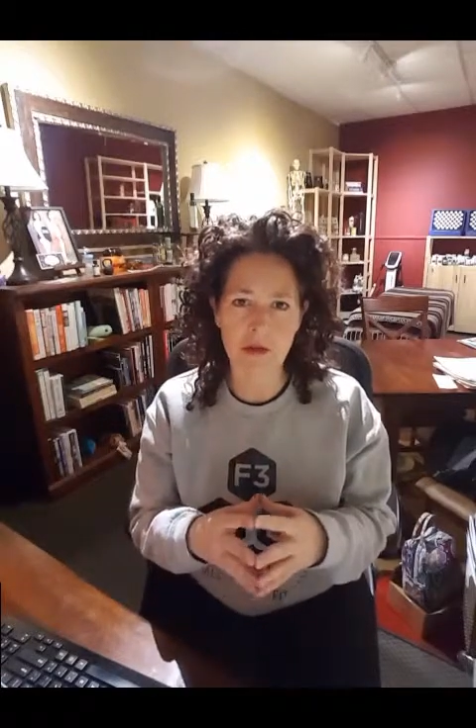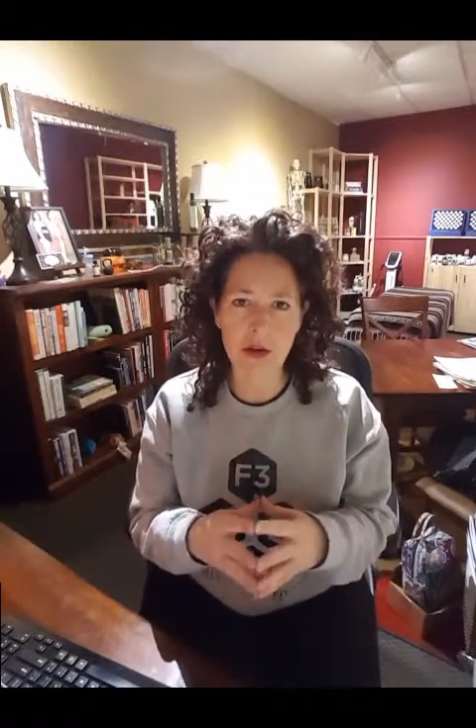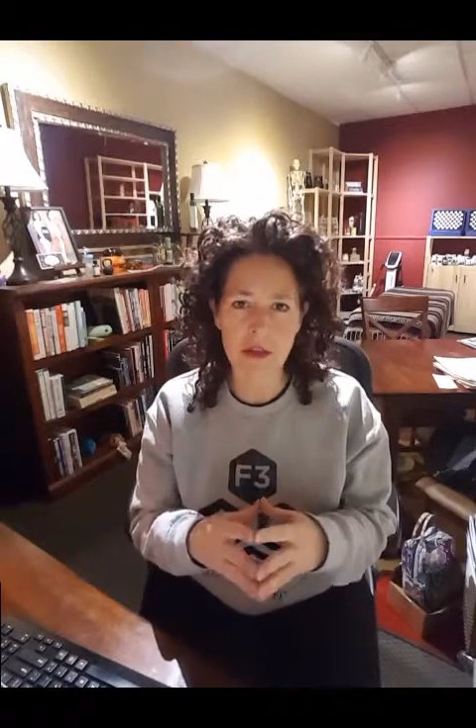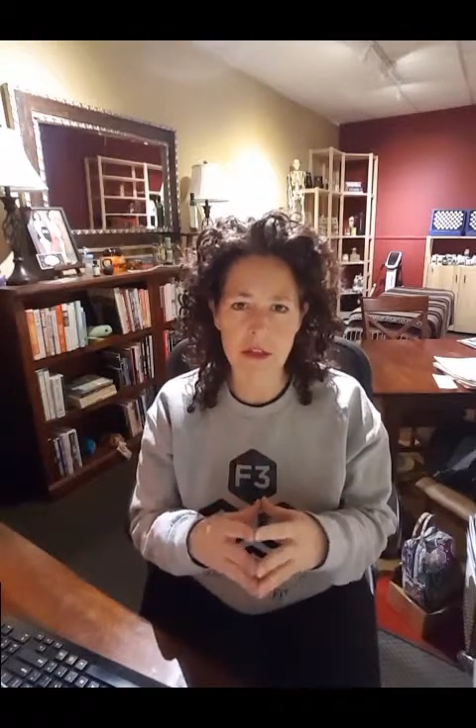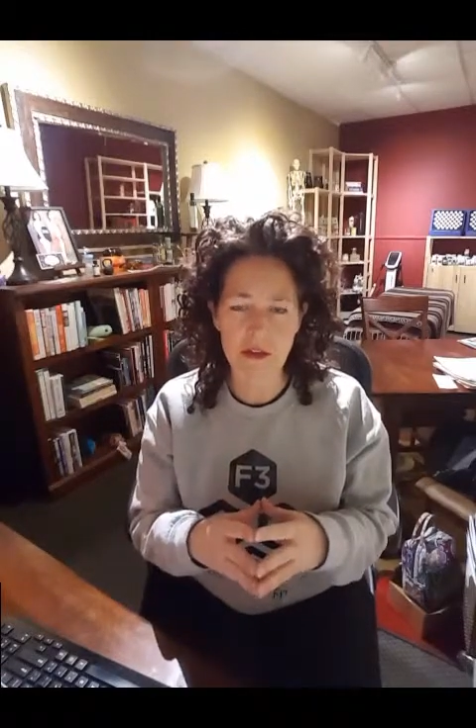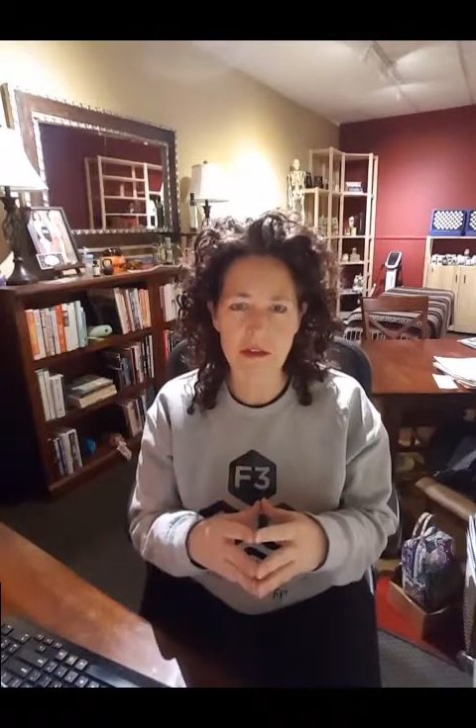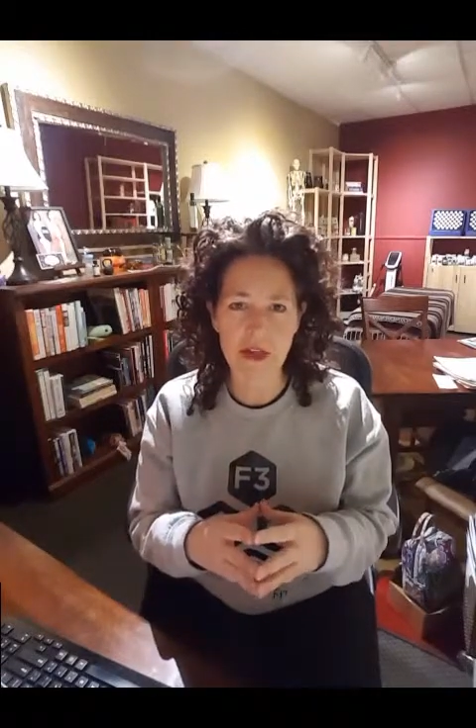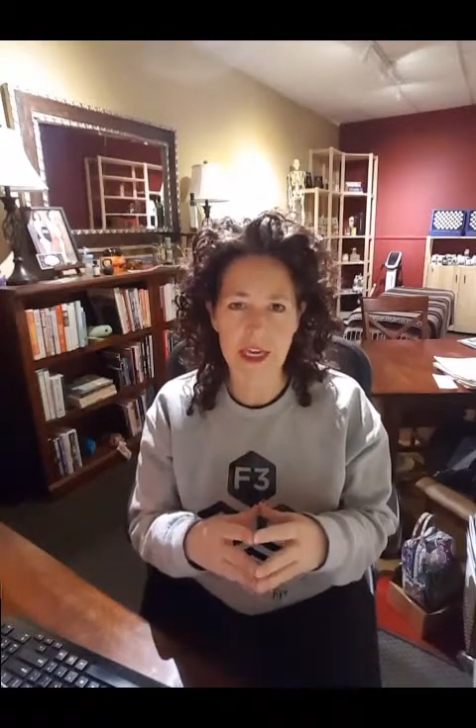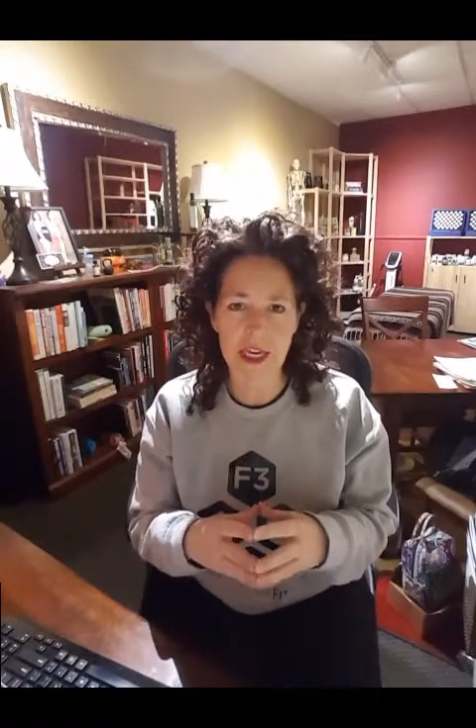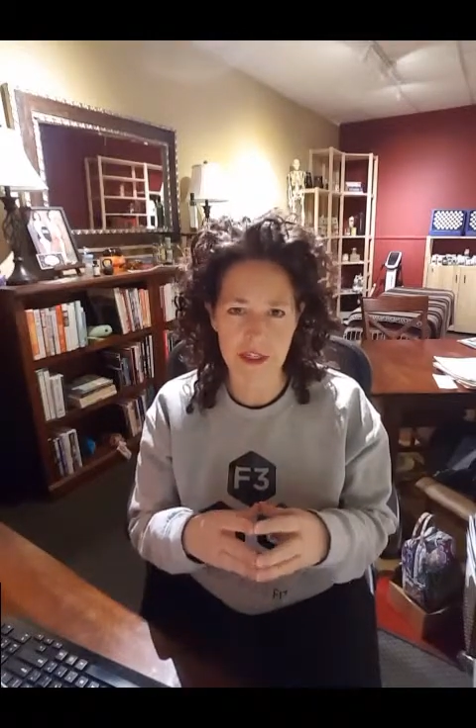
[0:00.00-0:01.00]

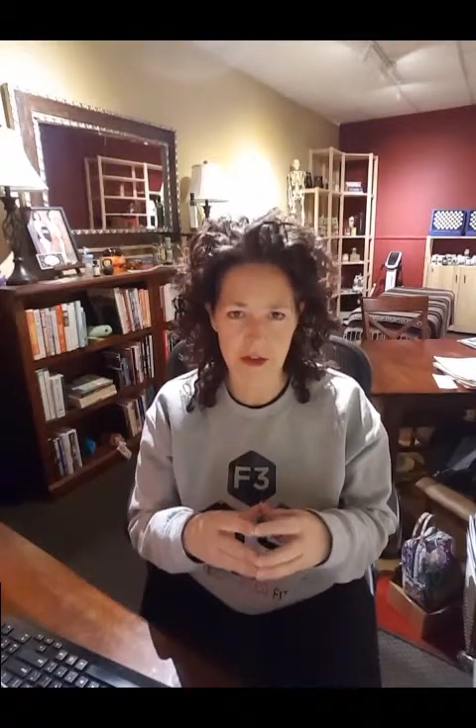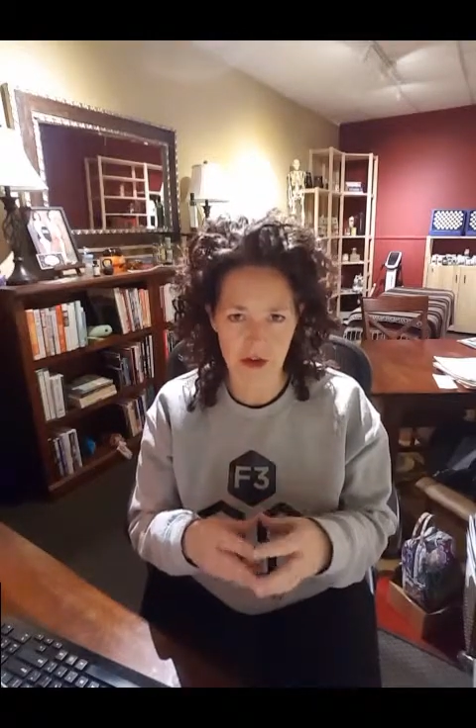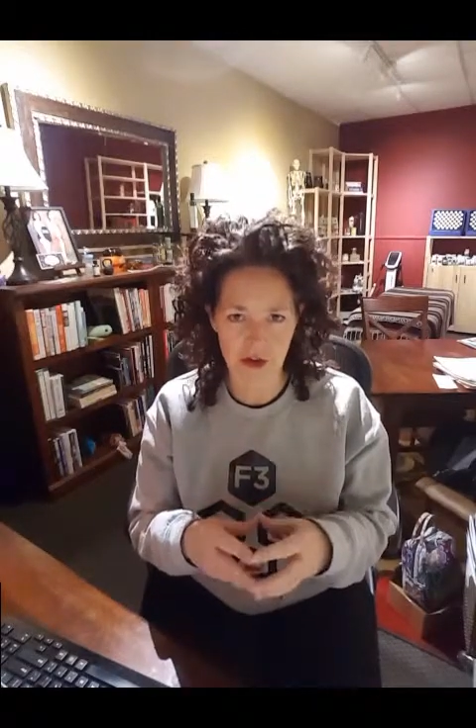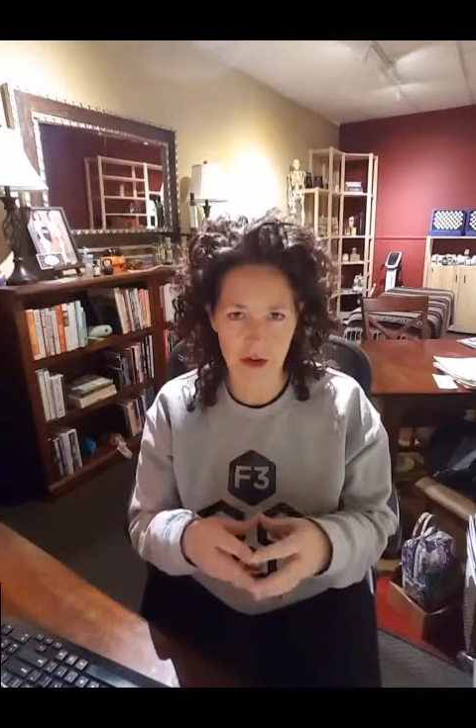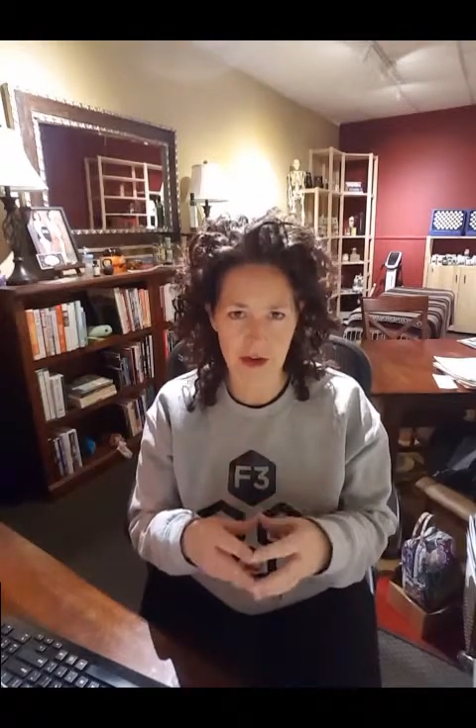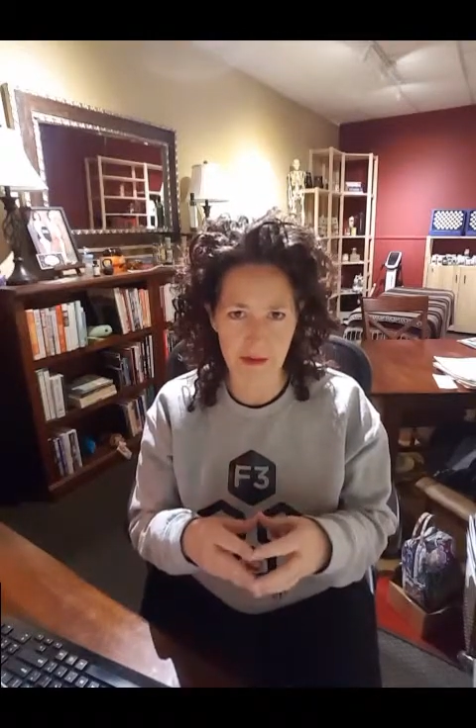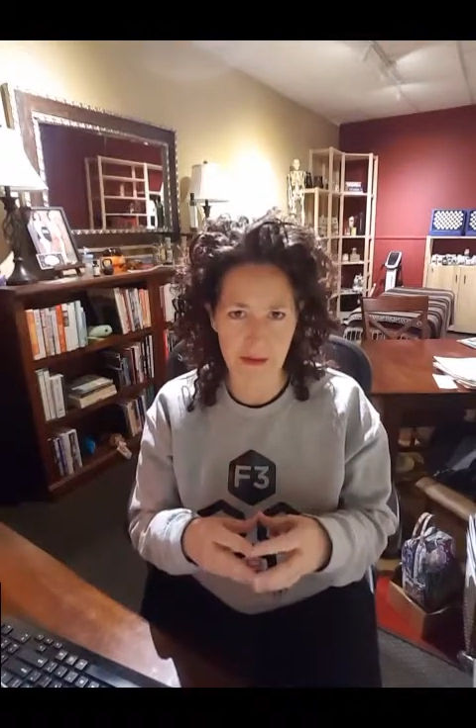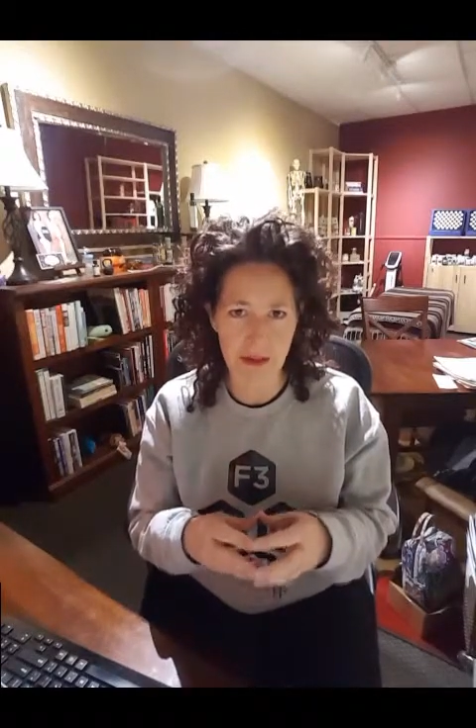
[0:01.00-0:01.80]
relatively extreme